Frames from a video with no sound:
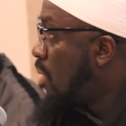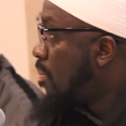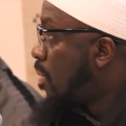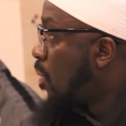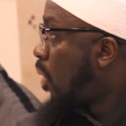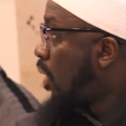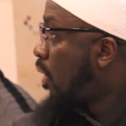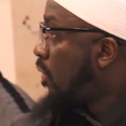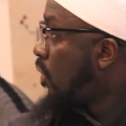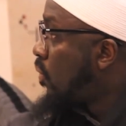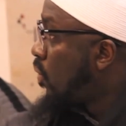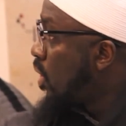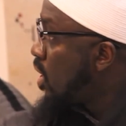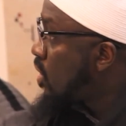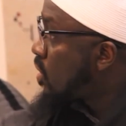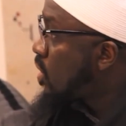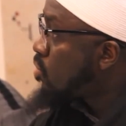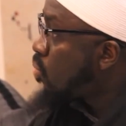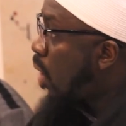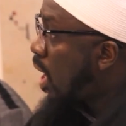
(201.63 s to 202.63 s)
But one of the
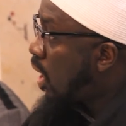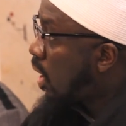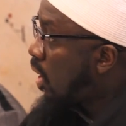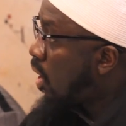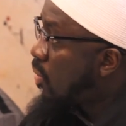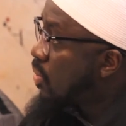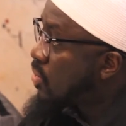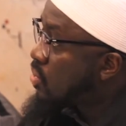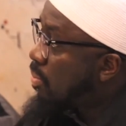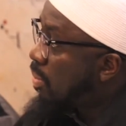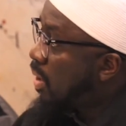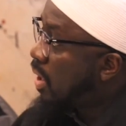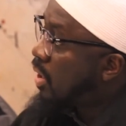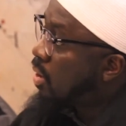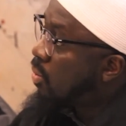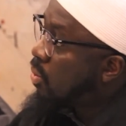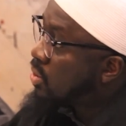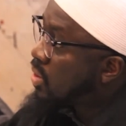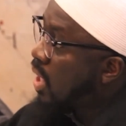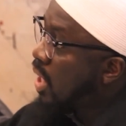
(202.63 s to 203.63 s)
reasons why Allah
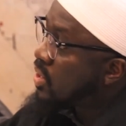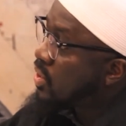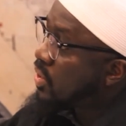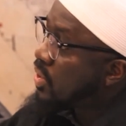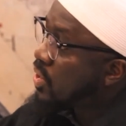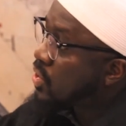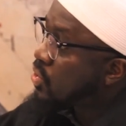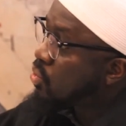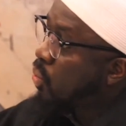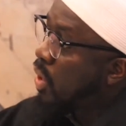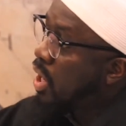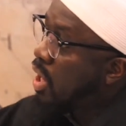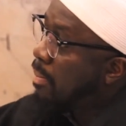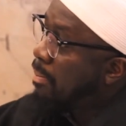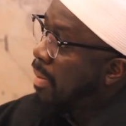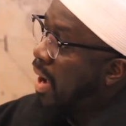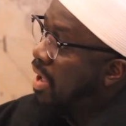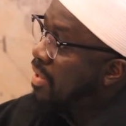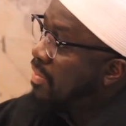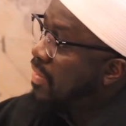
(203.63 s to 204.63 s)
subhanahu wa ta'ala is going to swear
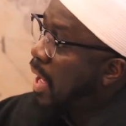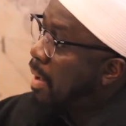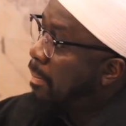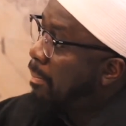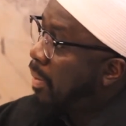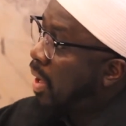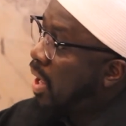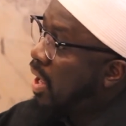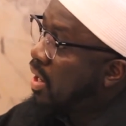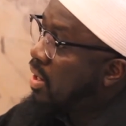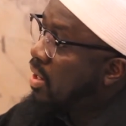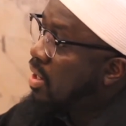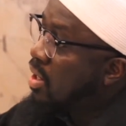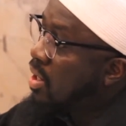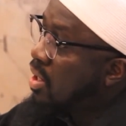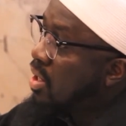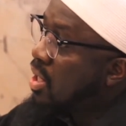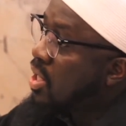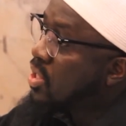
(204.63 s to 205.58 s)
by that pen